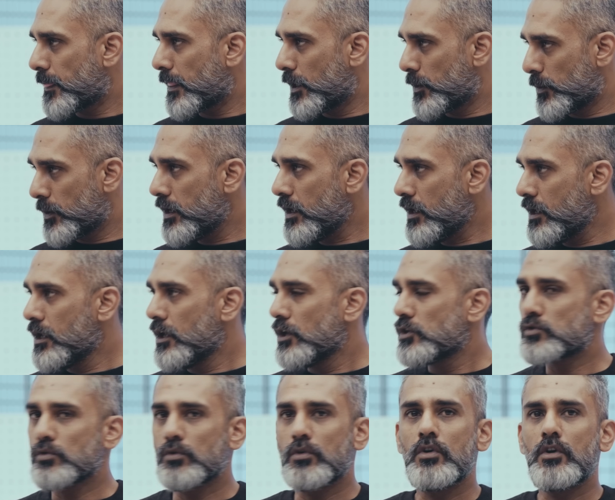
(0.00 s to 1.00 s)
Okay,
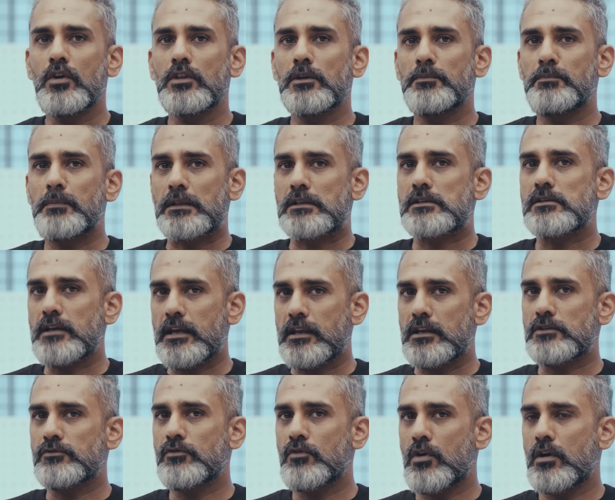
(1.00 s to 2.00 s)
so the Pulsar
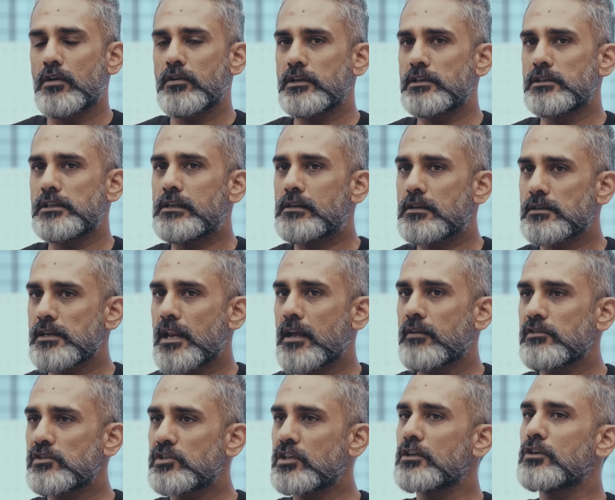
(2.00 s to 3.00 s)
NS400Z doesn't have
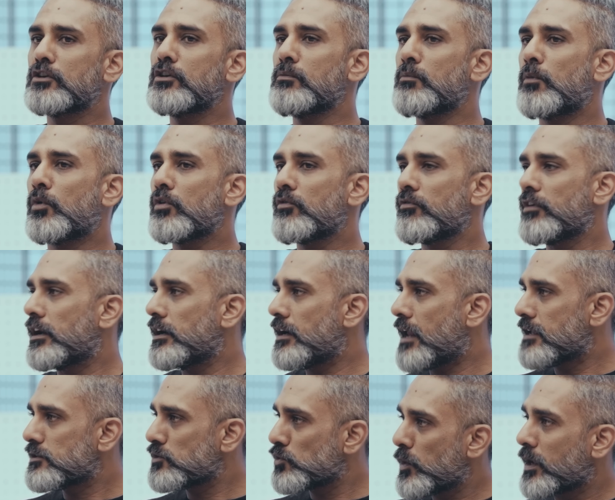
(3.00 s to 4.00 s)
a single mode where it
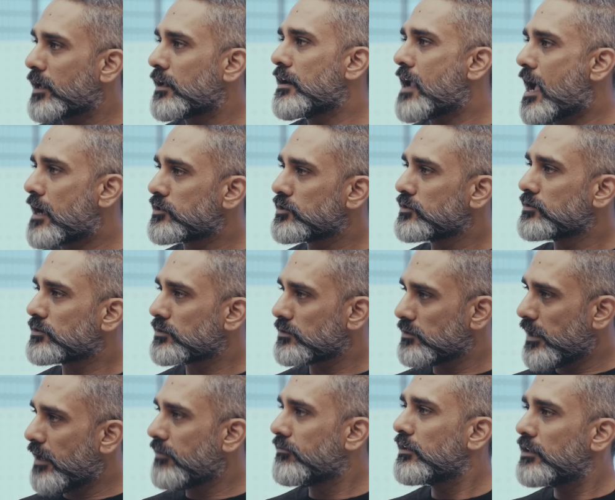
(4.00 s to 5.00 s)
has quick reactions.
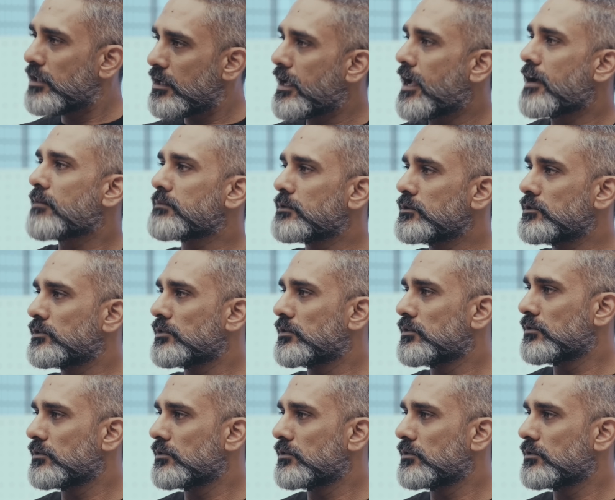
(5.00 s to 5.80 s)
Everything happens